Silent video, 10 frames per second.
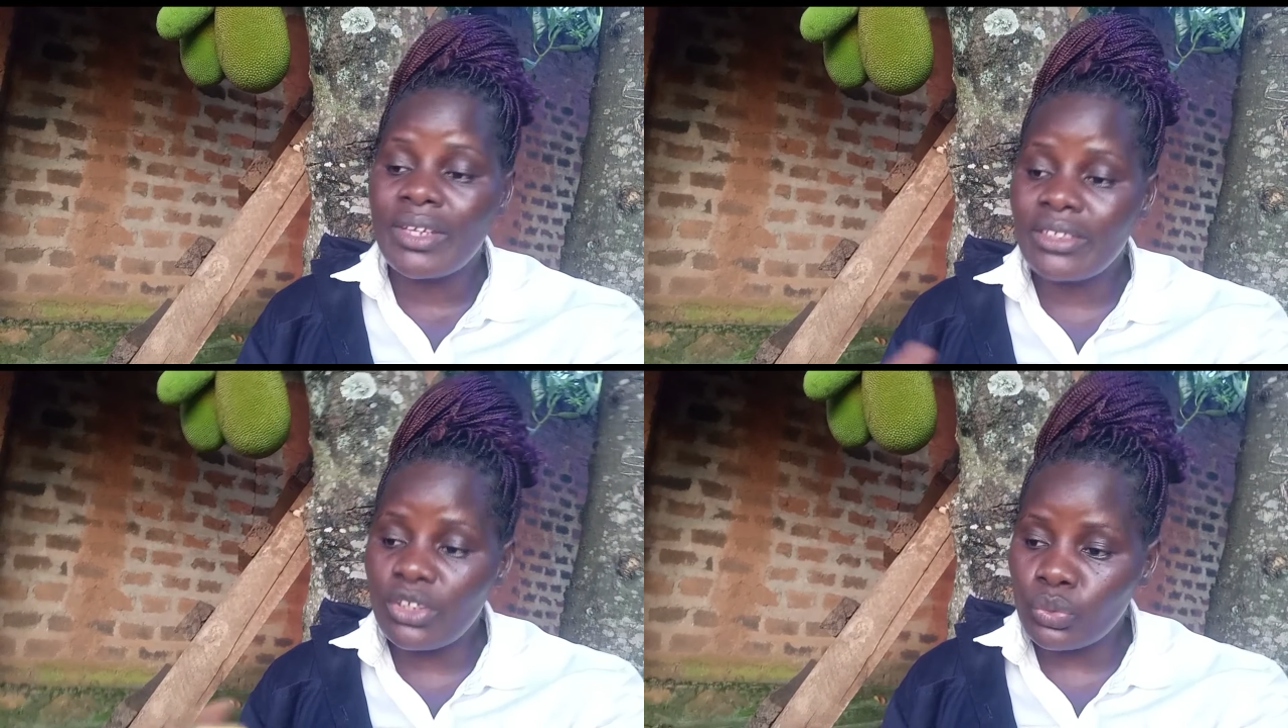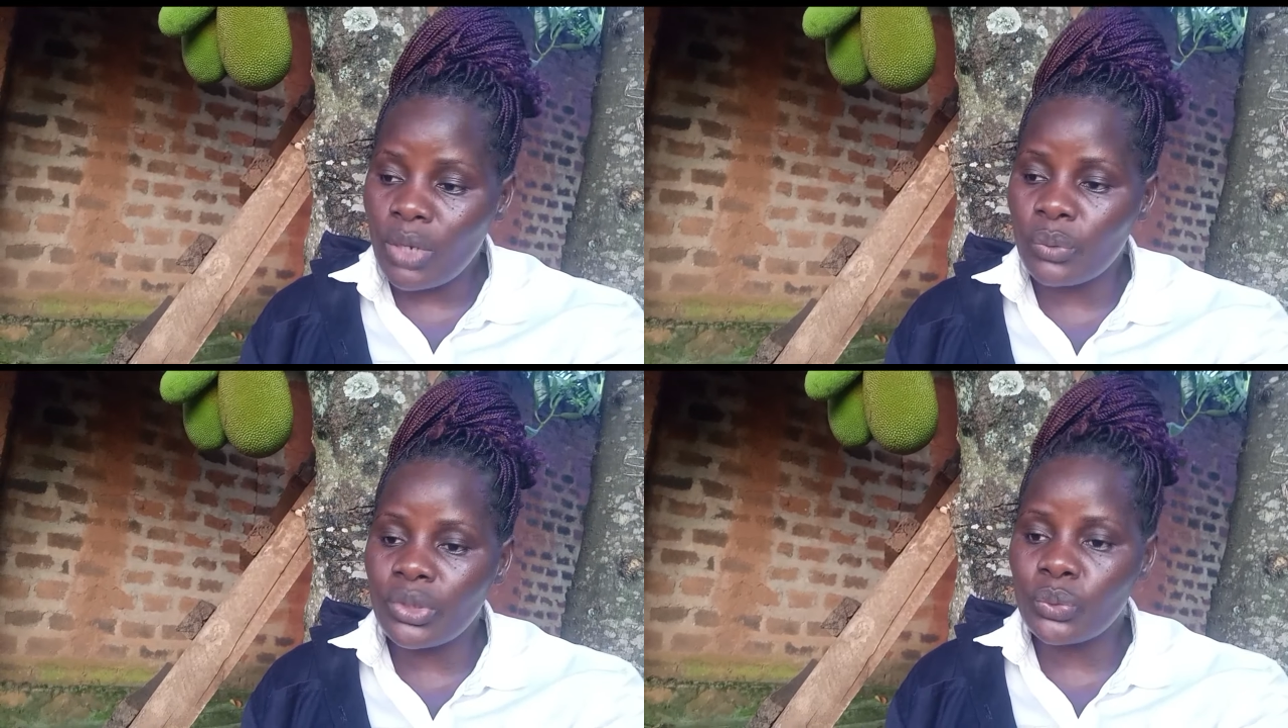This
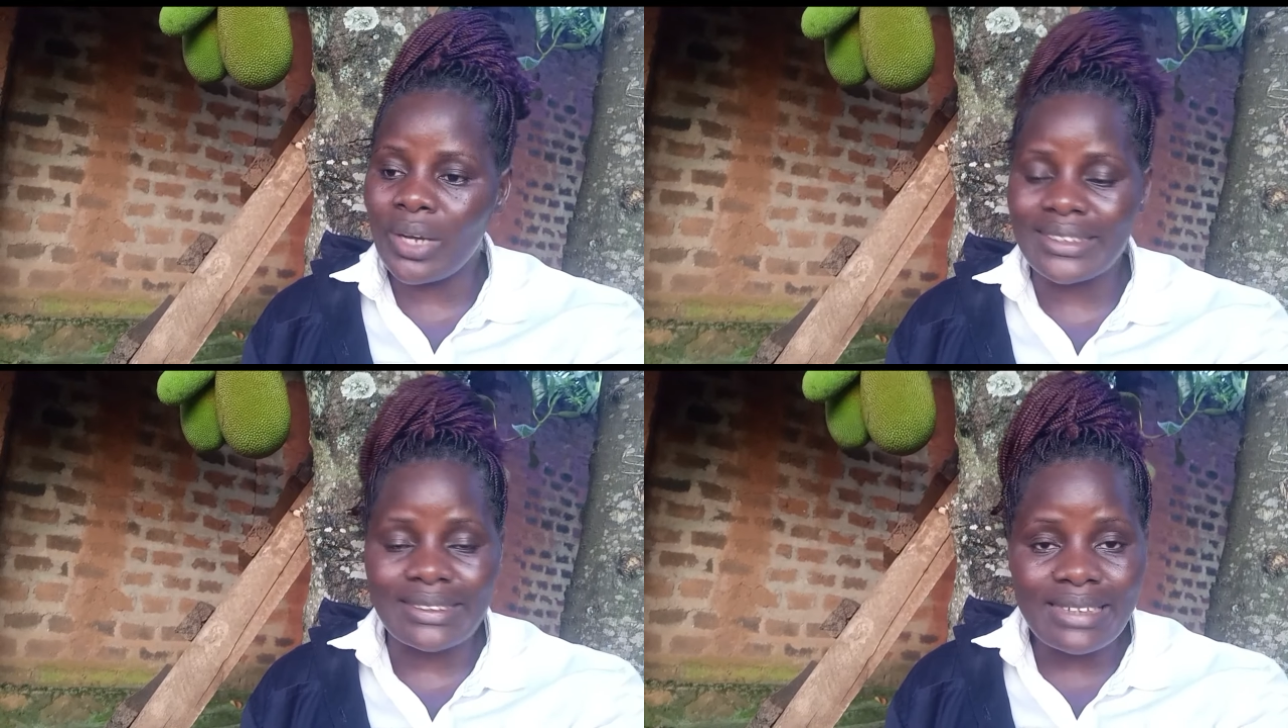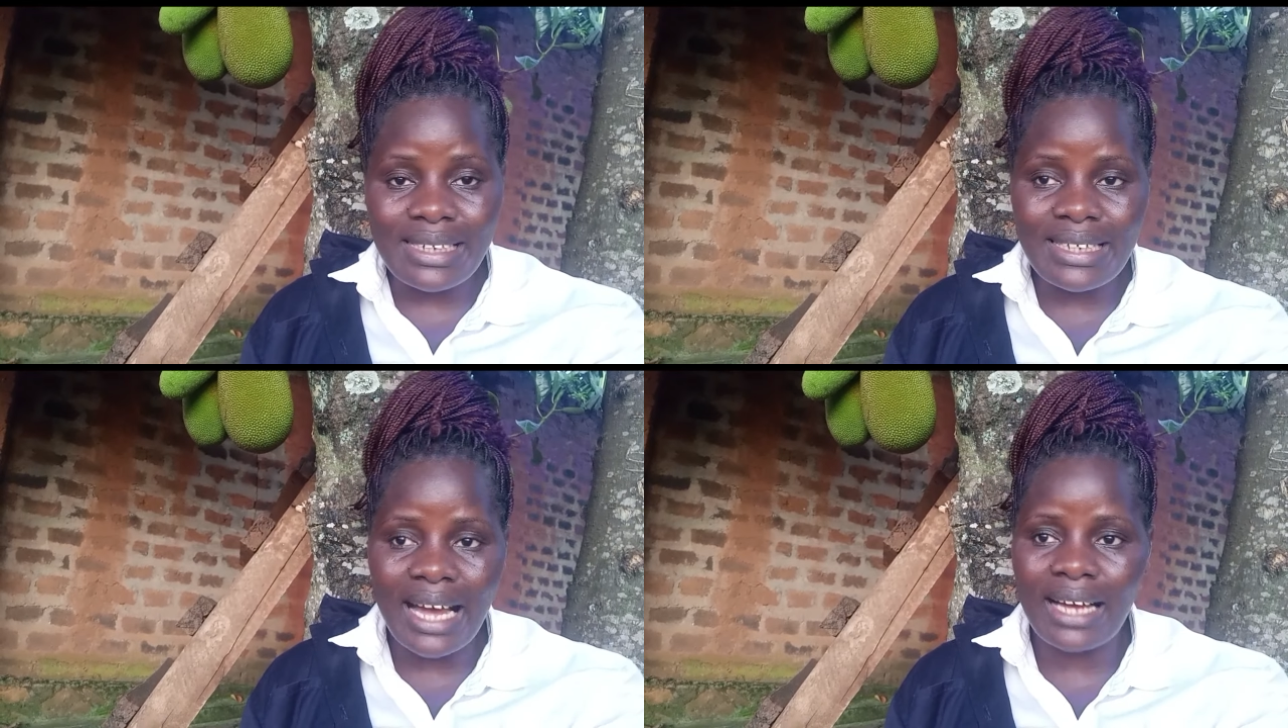one which was still
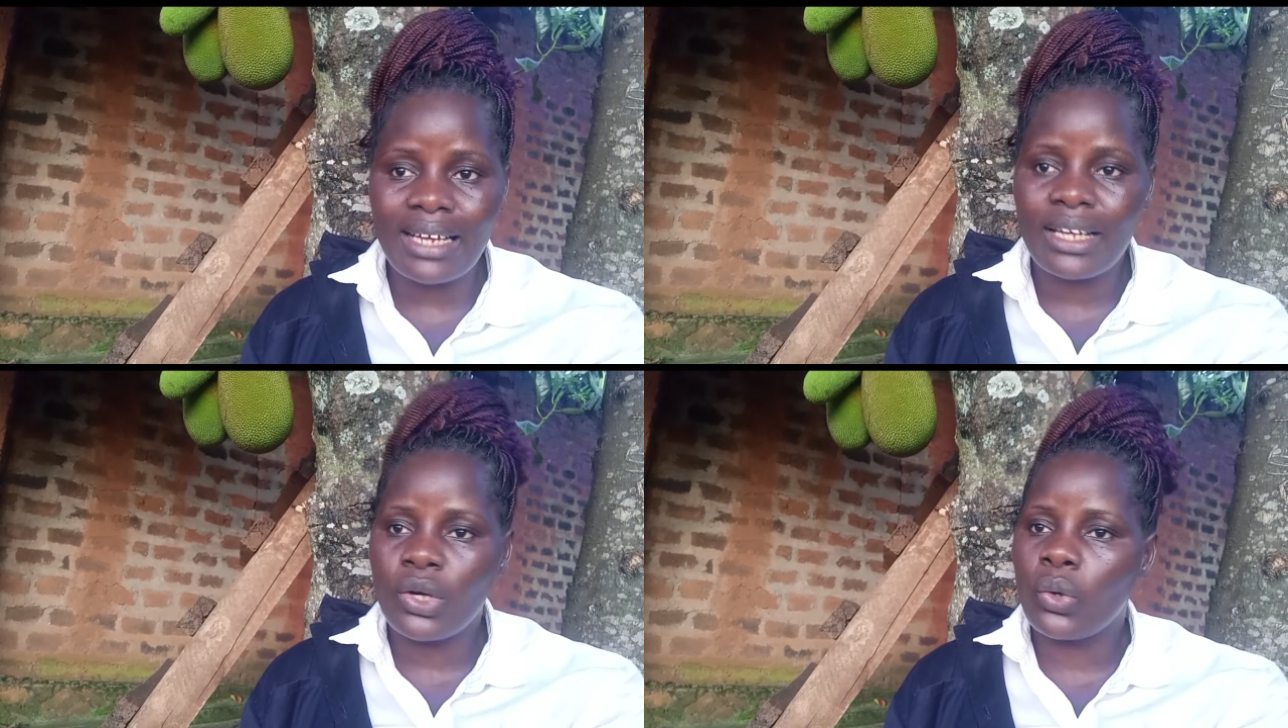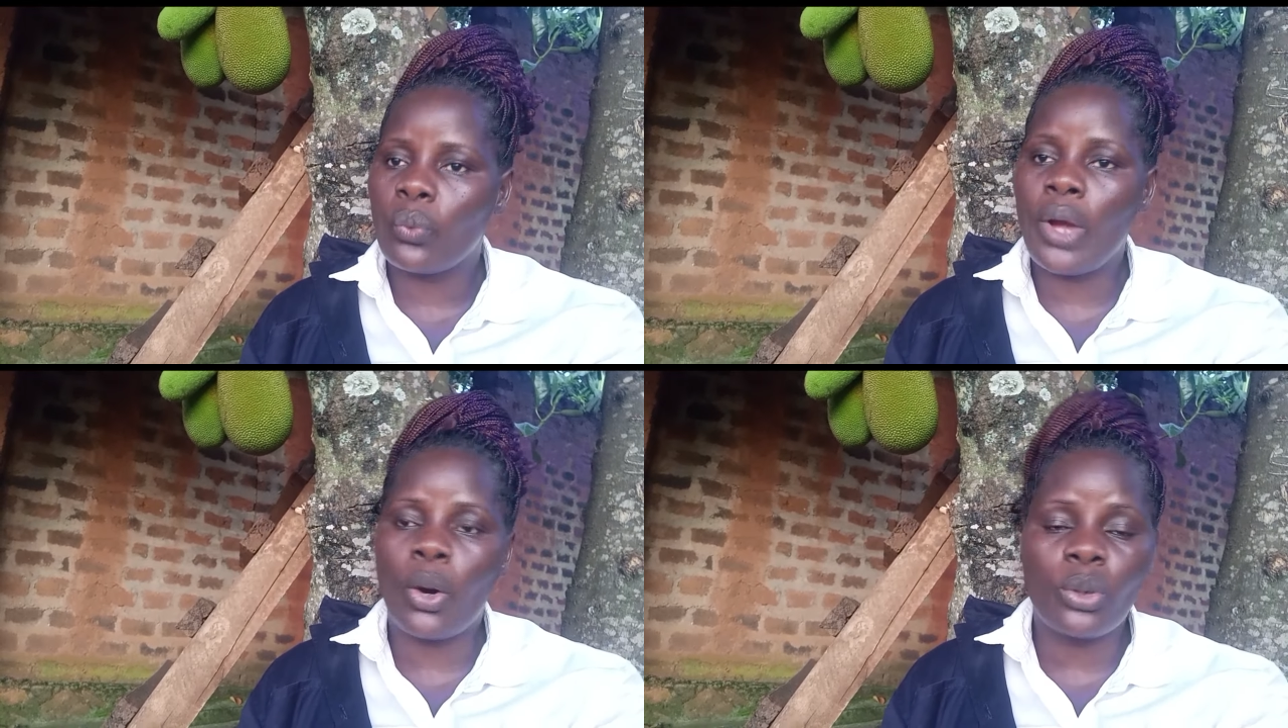young
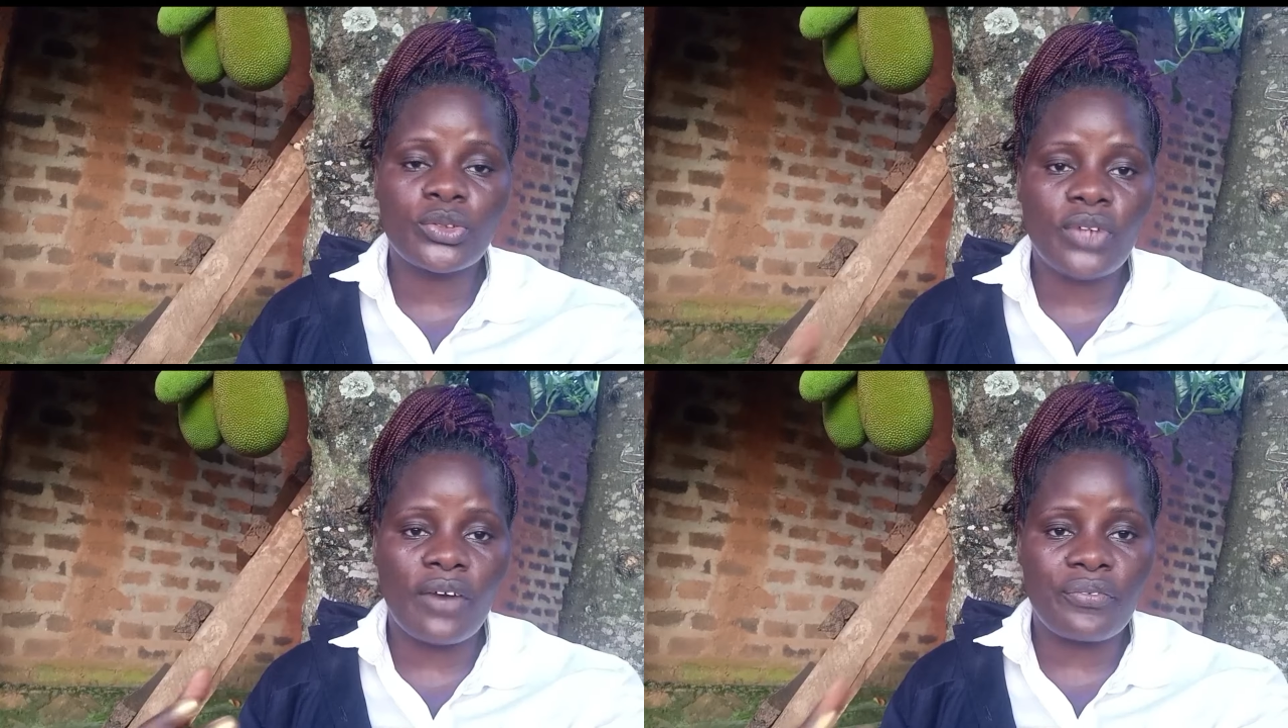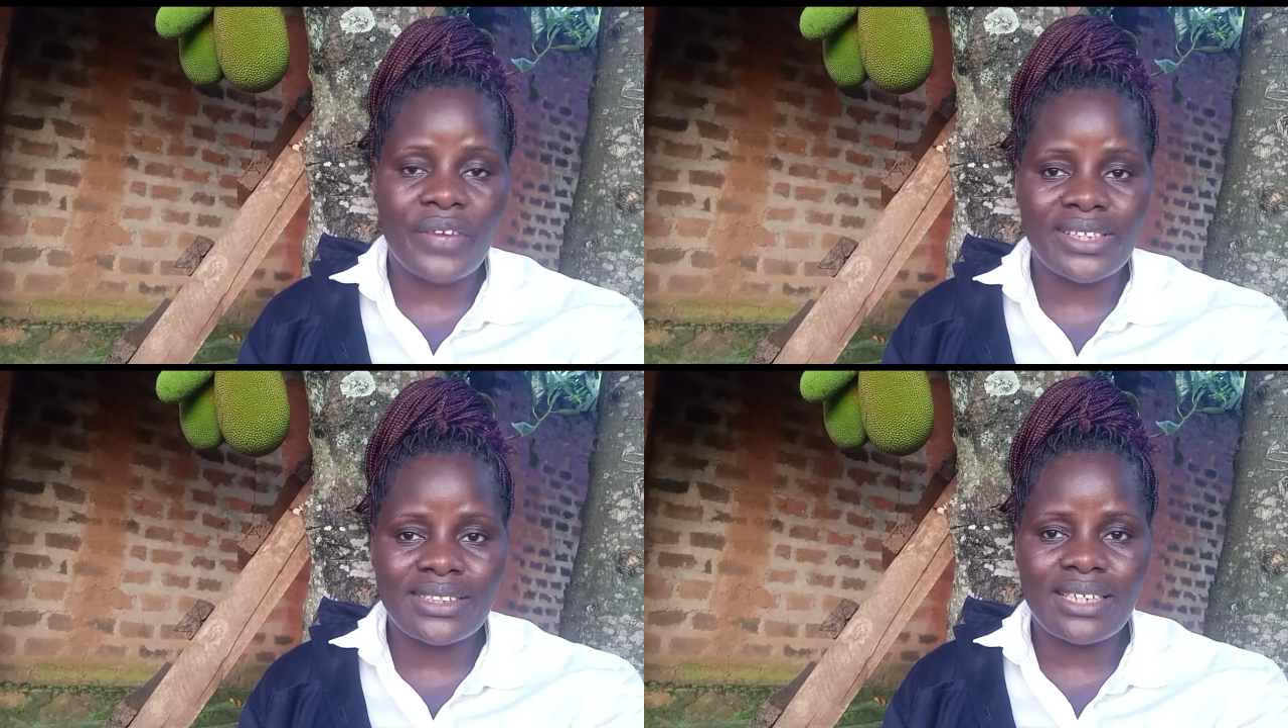were also
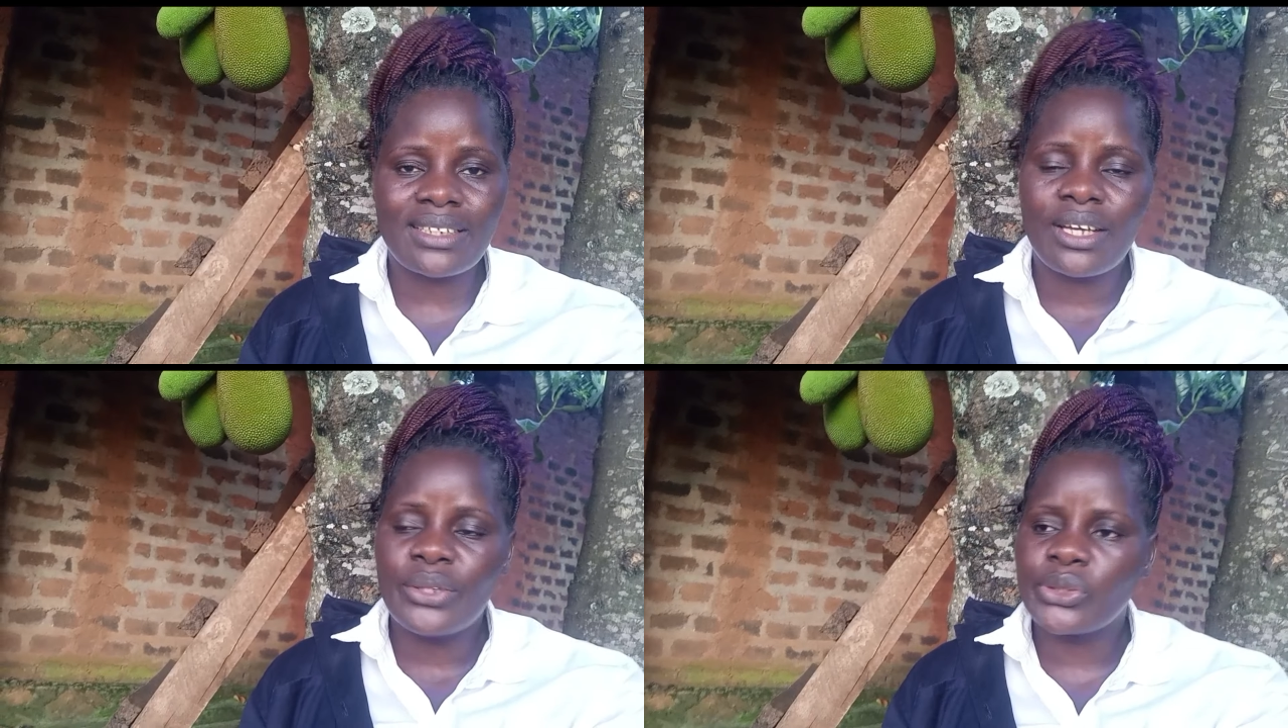affected.